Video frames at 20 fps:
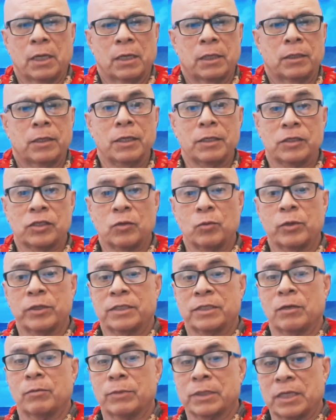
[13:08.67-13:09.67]
Not so with
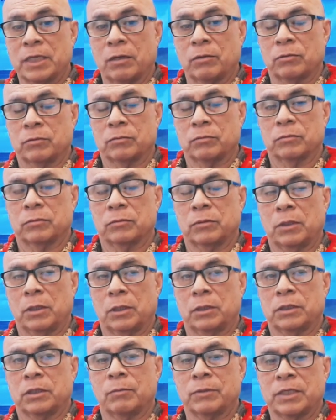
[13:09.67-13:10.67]
Taumatau.
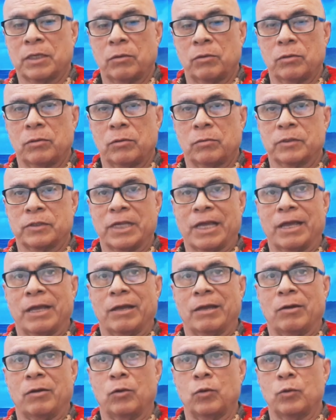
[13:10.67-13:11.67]
Taumatau you
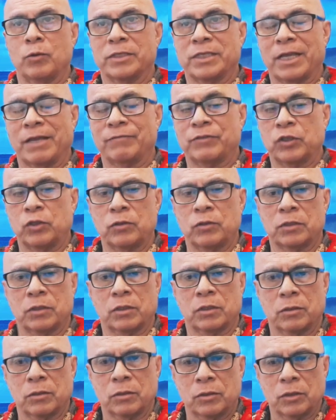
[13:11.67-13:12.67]
always have to use
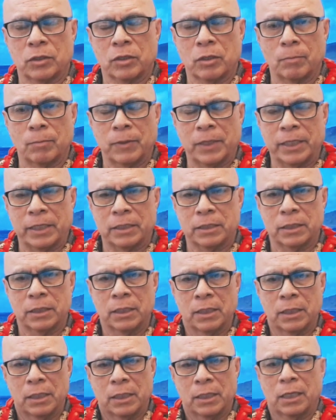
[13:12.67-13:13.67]
the complete
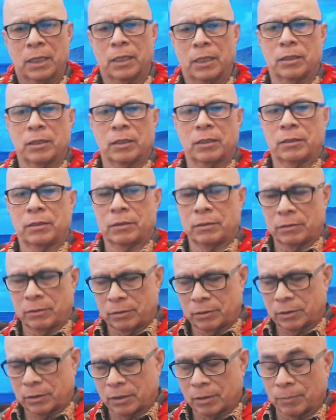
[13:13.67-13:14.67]
and
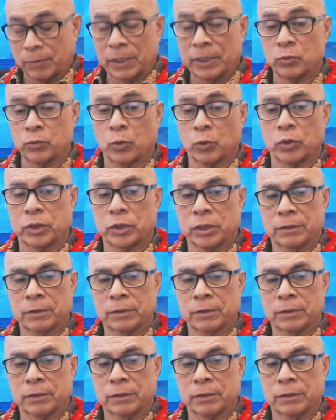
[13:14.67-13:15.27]
the complete word.